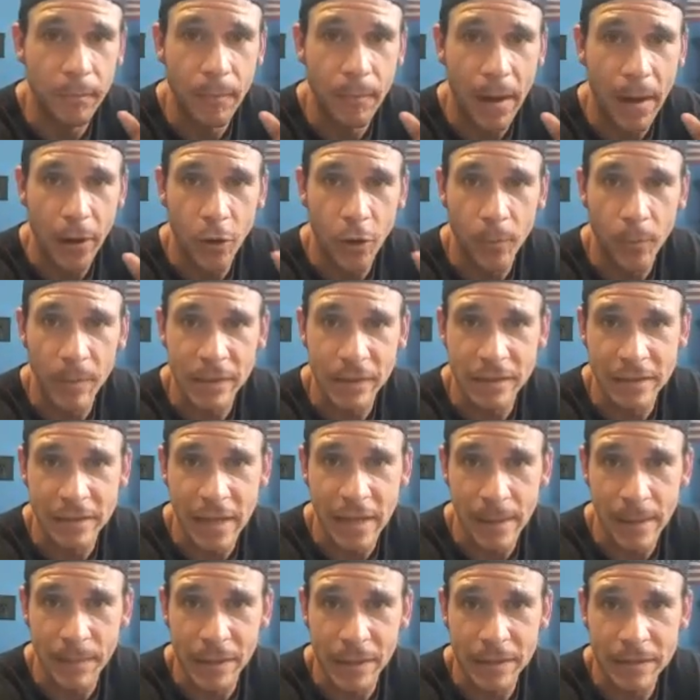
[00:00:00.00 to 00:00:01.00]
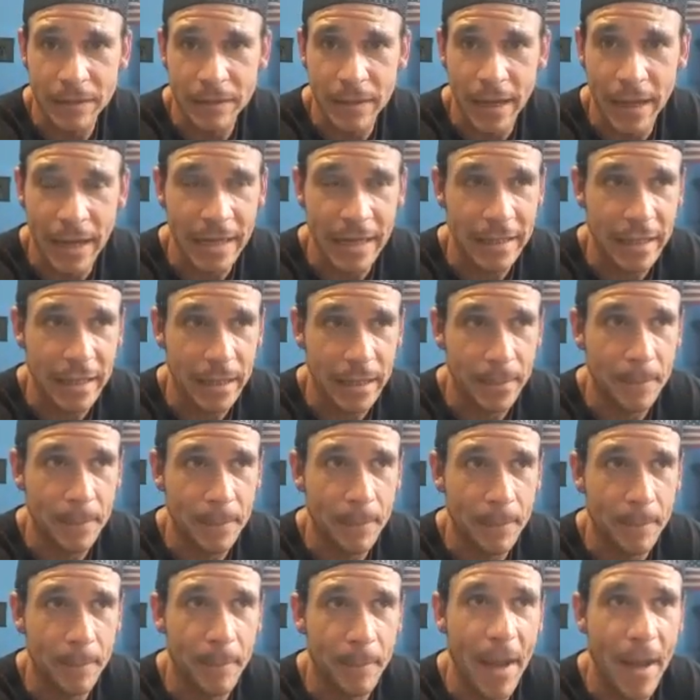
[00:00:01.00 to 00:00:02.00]
By no means does that means anything
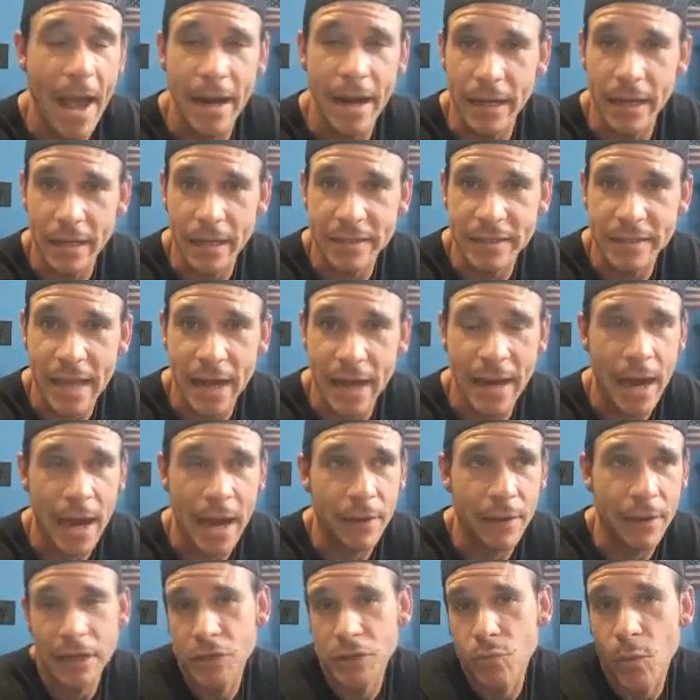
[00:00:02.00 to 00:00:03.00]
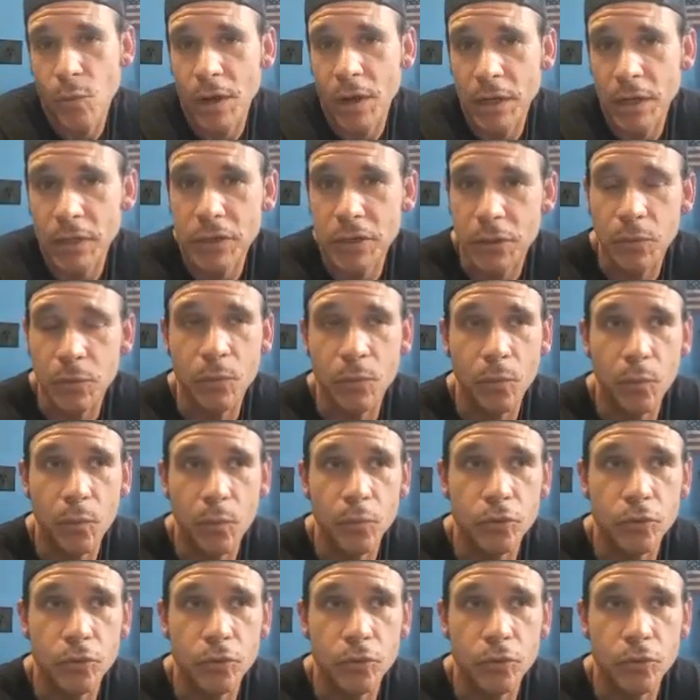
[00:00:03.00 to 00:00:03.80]
bad against that county. I just wanted to